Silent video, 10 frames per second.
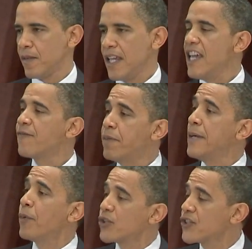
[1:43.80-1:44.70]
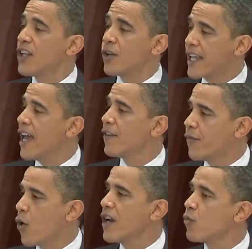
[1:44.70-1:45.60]
if people still can't
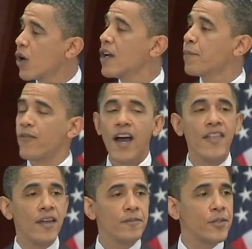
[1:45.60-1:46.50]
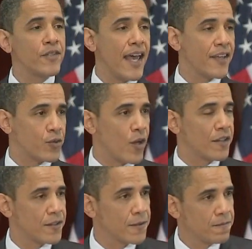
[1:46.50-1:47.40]
afford it, we're going to provide them some tax
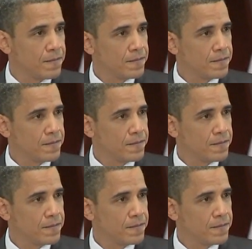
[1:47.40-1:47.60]
credits.